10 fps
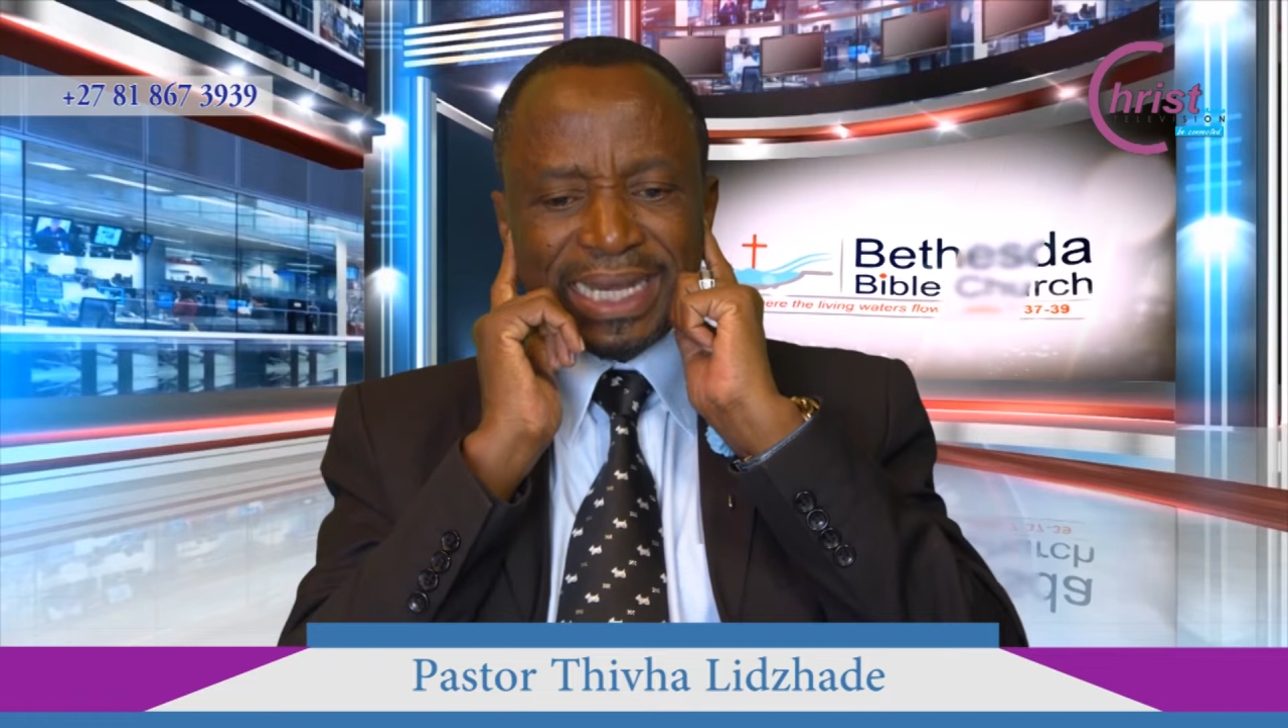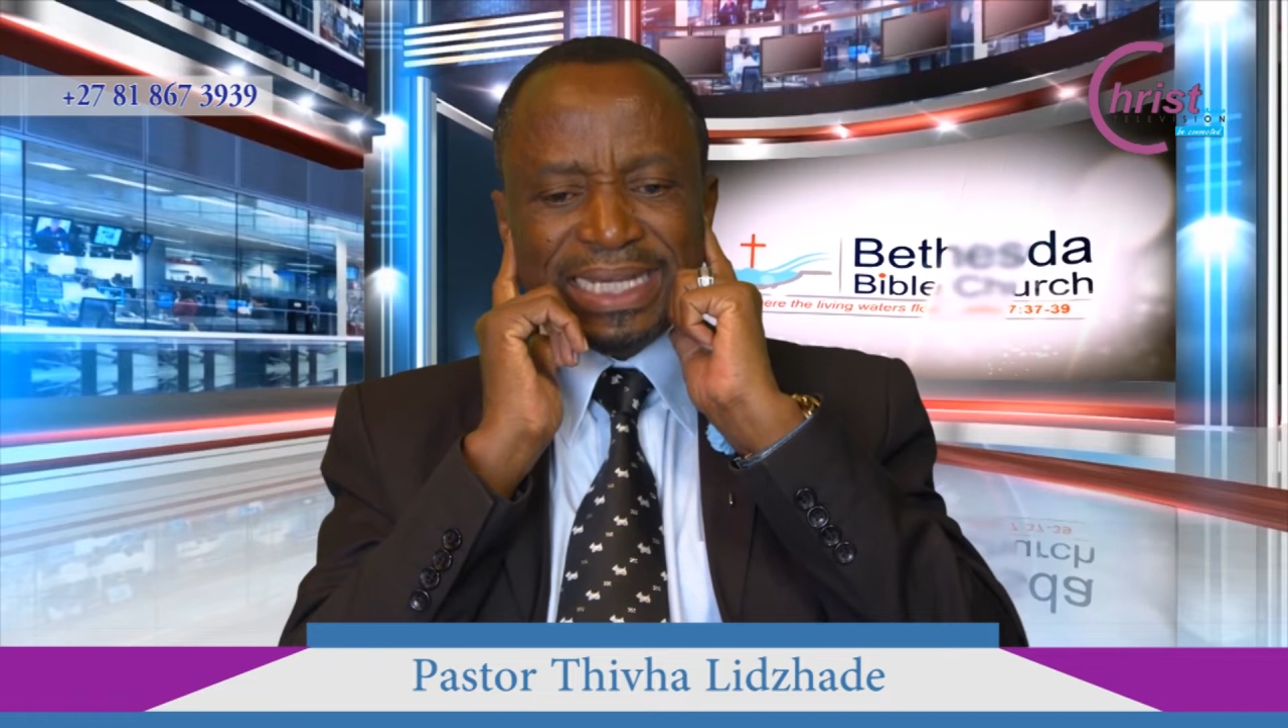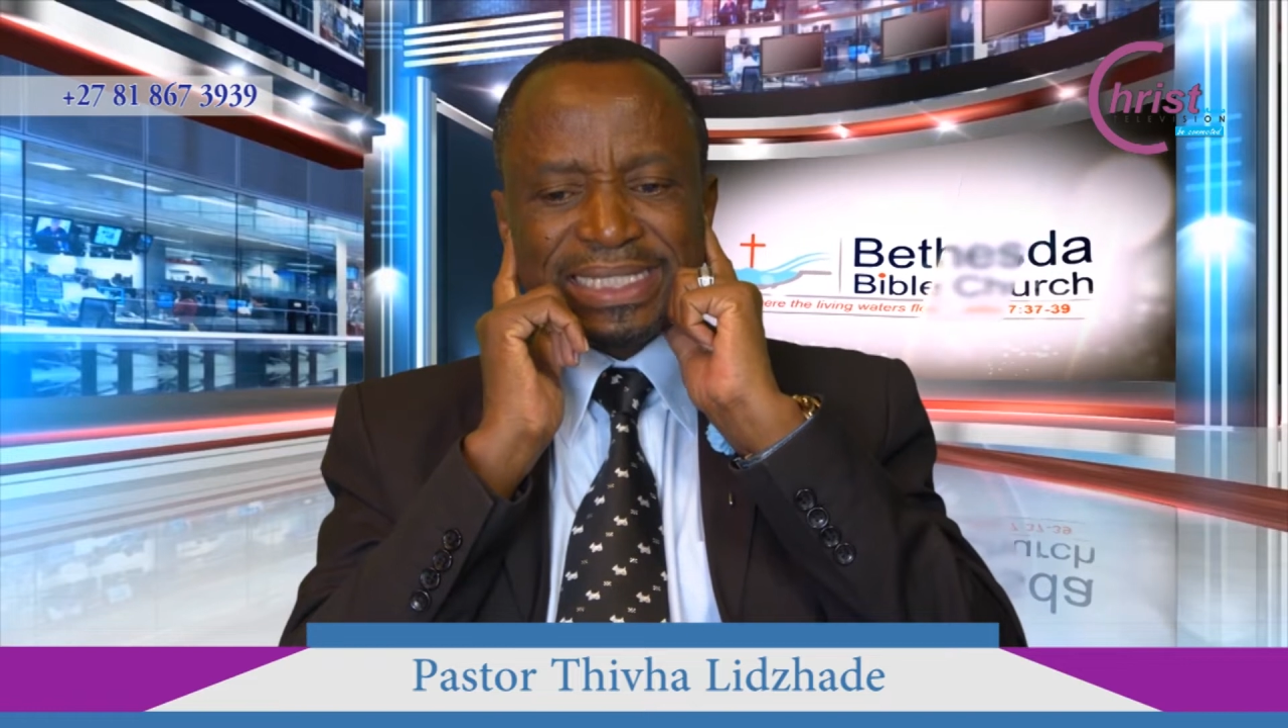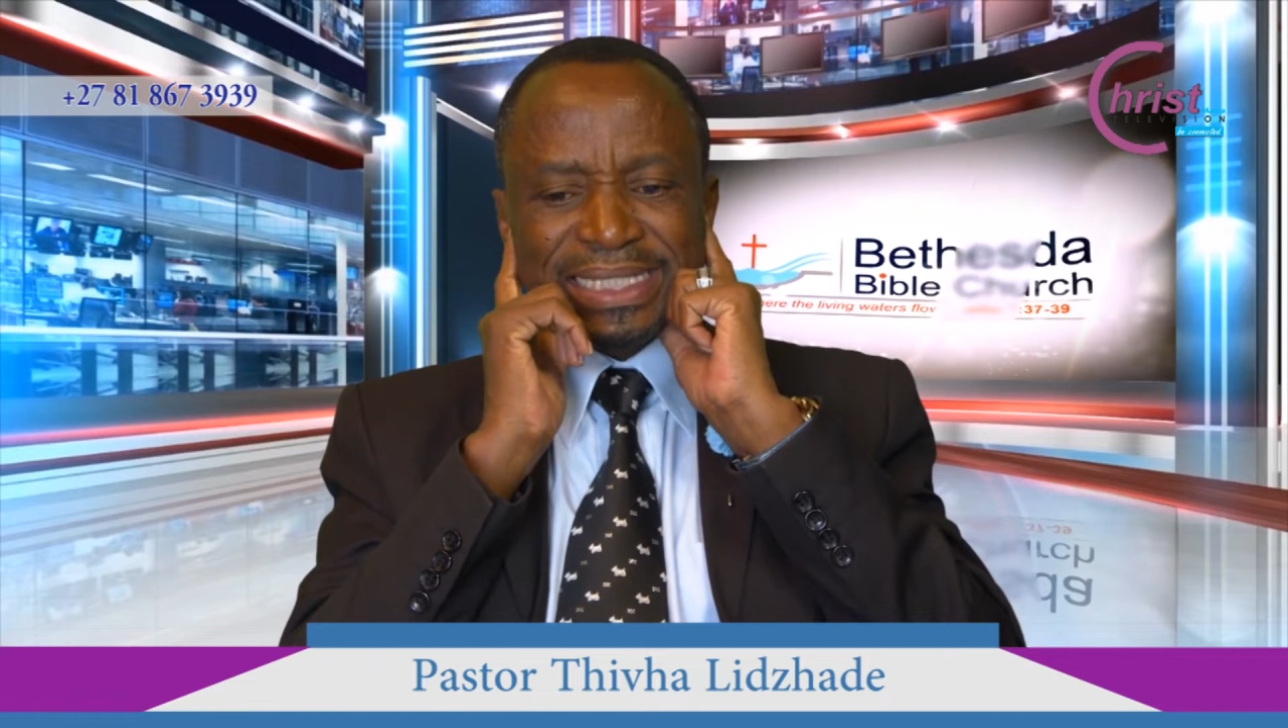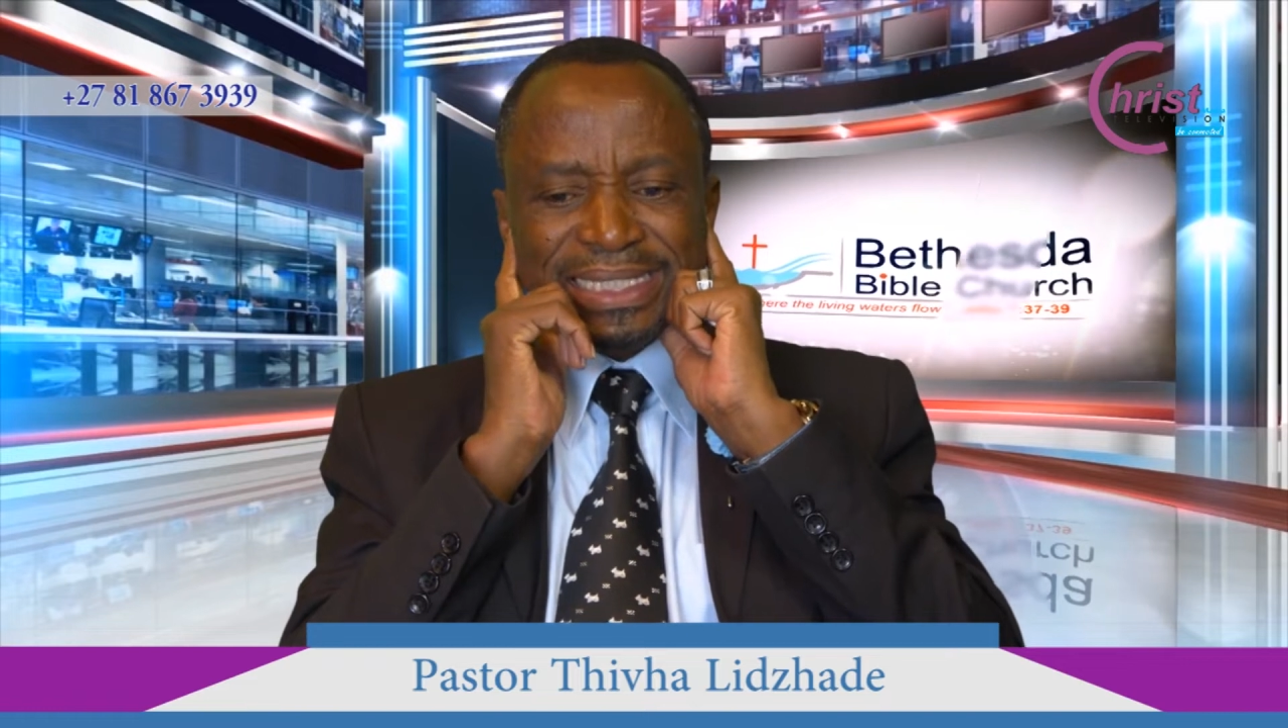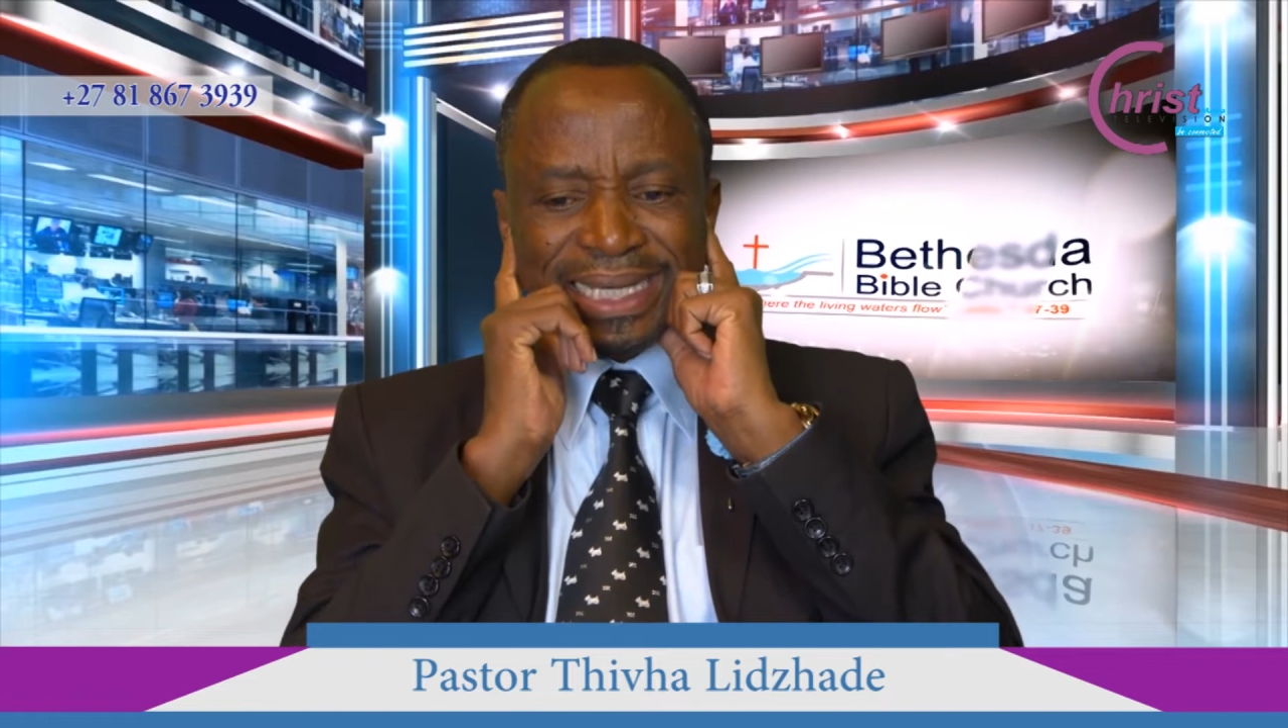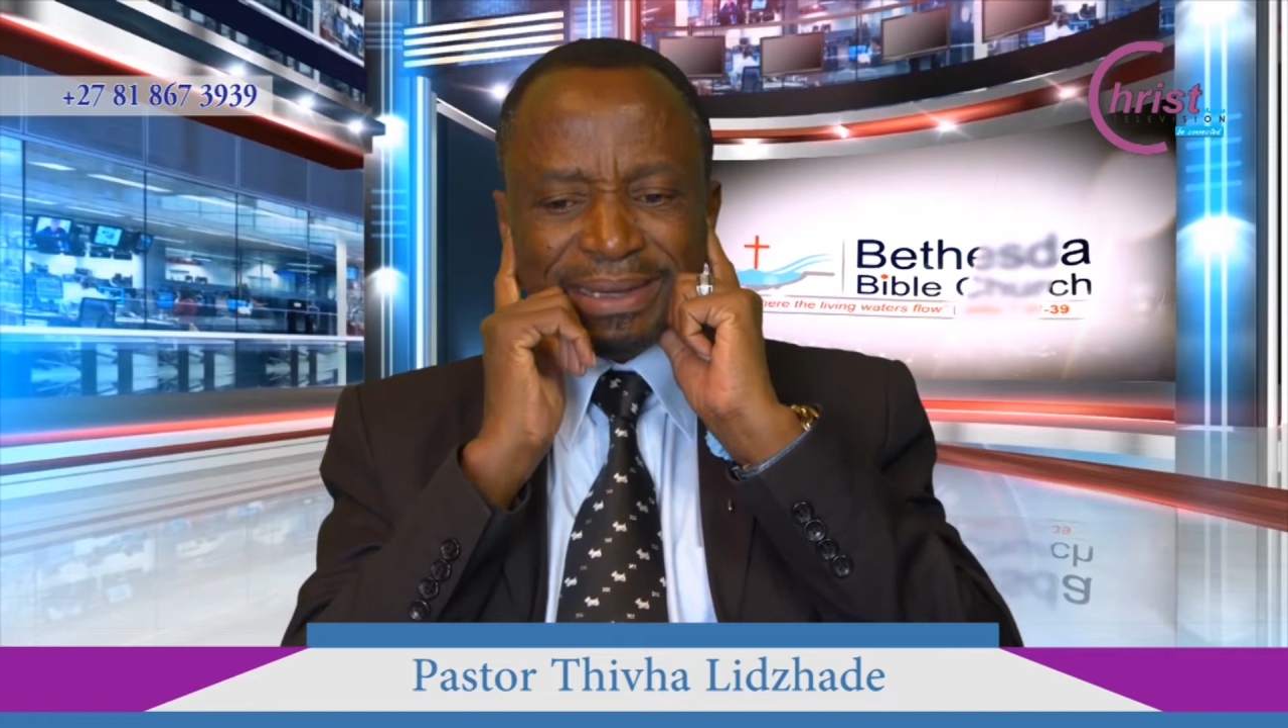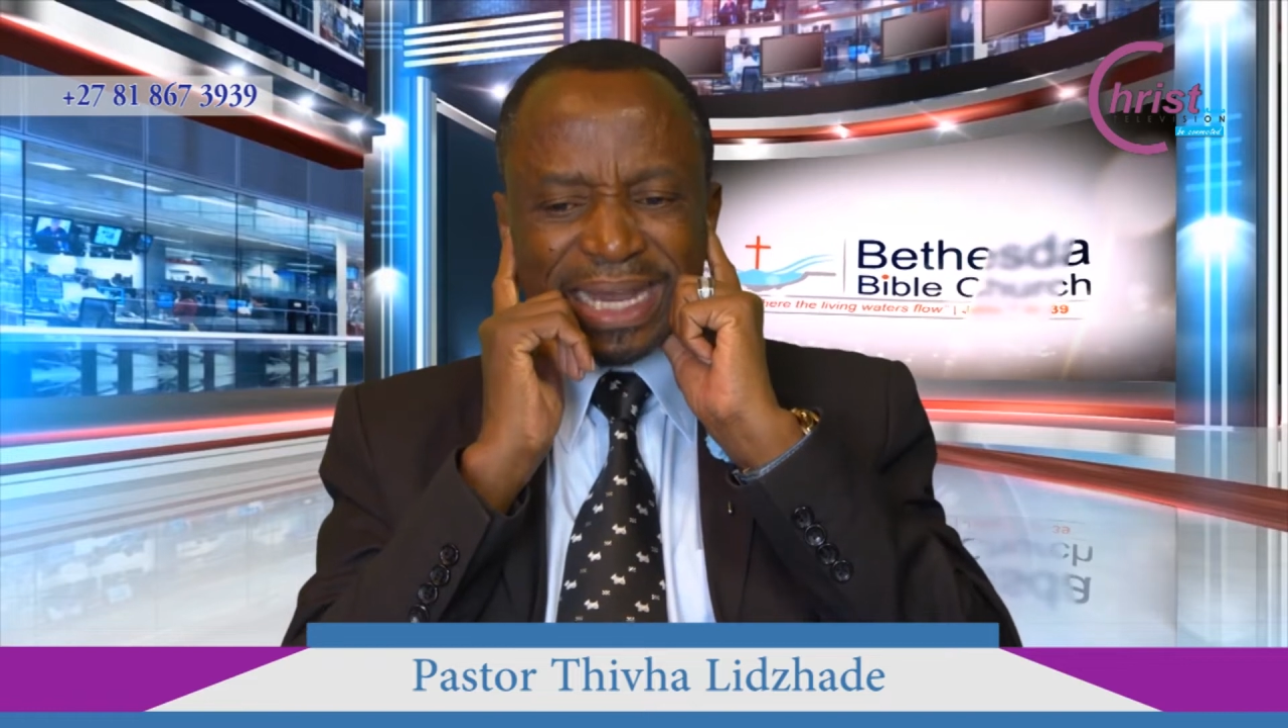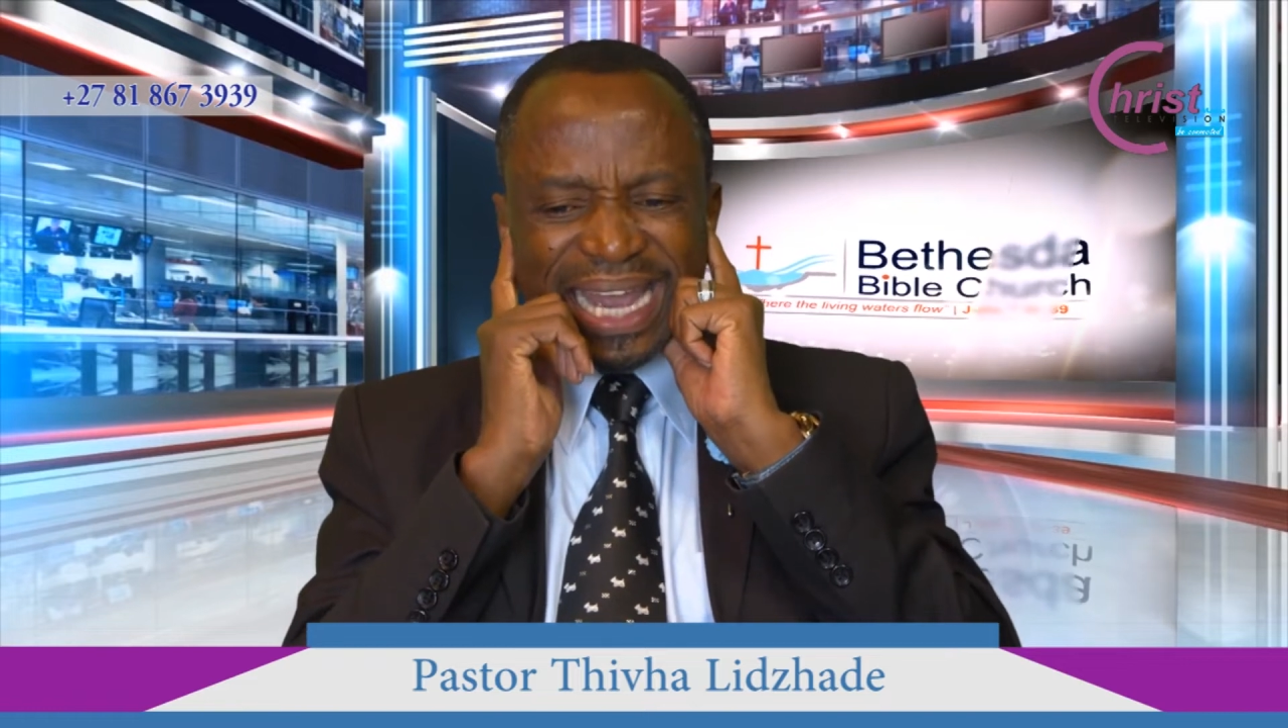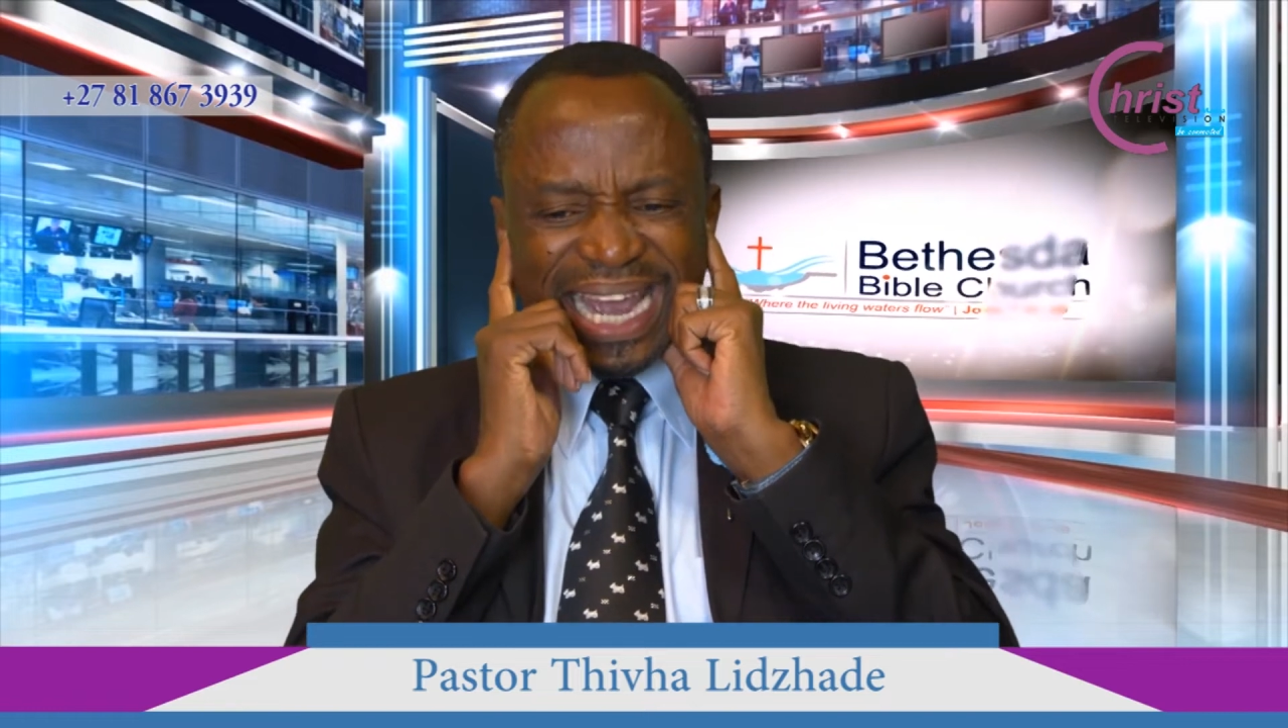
is the